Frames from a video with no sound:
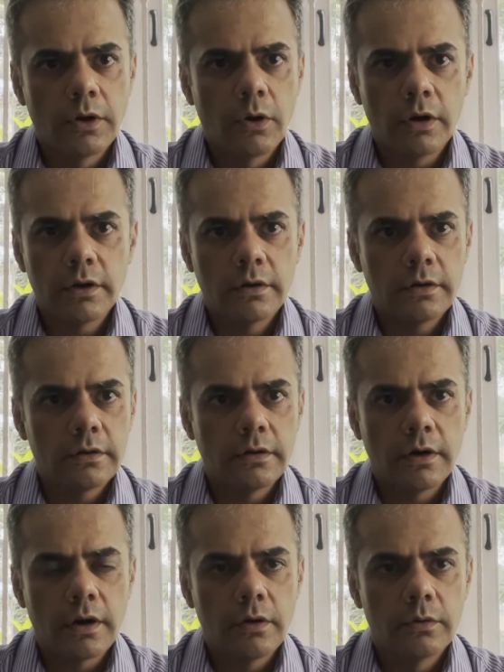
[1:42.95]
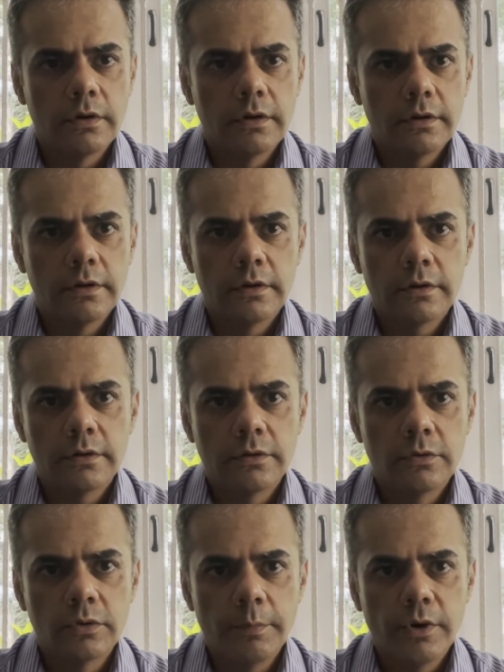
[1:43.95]
got around
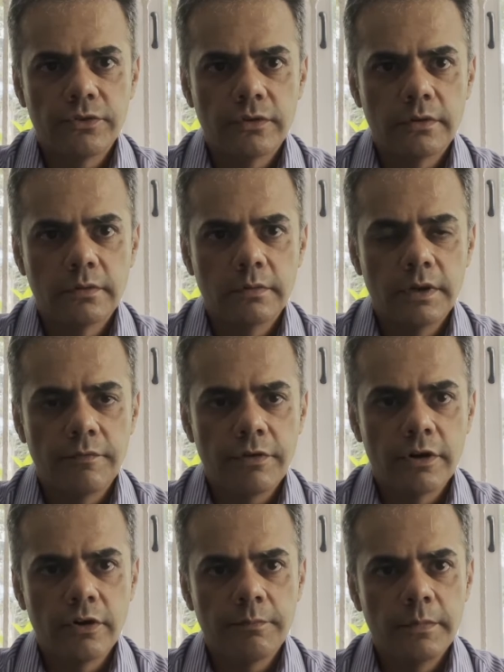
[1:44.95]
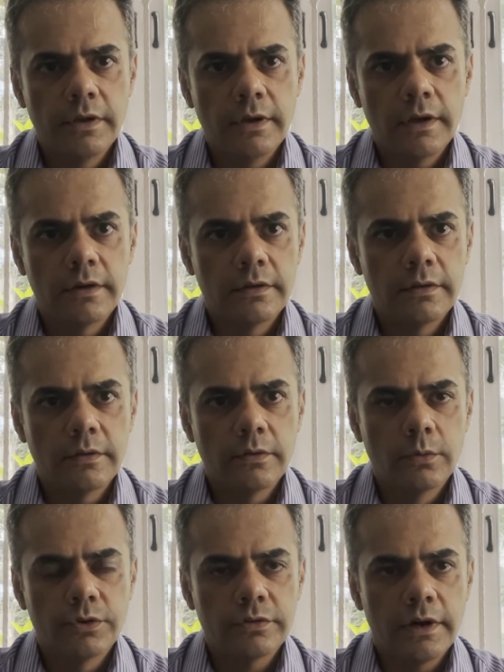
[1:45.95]
to the person in front of me and
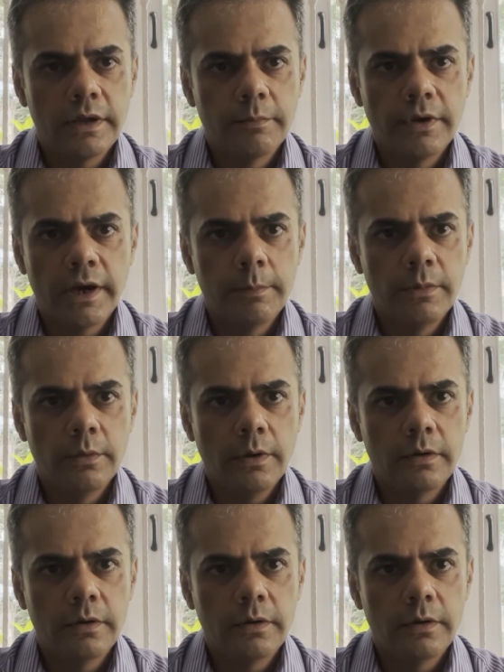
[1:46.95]
who was standing behind me,